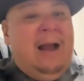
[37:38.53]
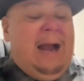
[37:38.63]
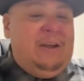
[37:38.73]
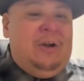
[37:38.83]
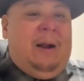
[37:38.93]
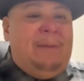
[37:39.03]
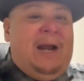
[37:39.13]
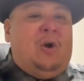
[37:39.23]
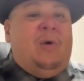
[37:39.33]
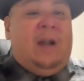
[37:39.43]
I'm
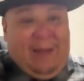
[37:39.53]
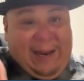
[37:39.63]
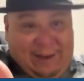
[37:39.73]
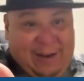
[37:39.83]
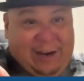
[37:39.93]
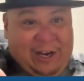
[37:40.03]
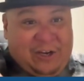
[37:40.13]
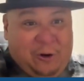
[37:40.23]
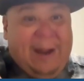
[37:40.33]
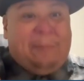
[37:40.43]
not growing up like in
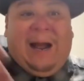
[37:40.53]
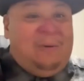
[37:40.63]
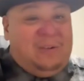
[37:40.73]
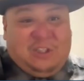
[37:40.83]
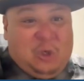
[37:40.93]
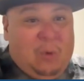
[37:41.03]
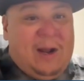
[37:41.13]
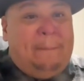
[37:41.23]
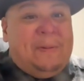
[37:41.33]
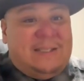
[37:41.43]
your neighborhood. I wasn't growing
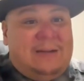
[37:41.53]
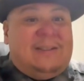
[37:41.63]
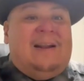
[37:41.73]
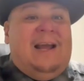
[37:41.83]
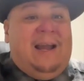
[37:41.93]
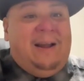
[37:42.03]
up in South LA.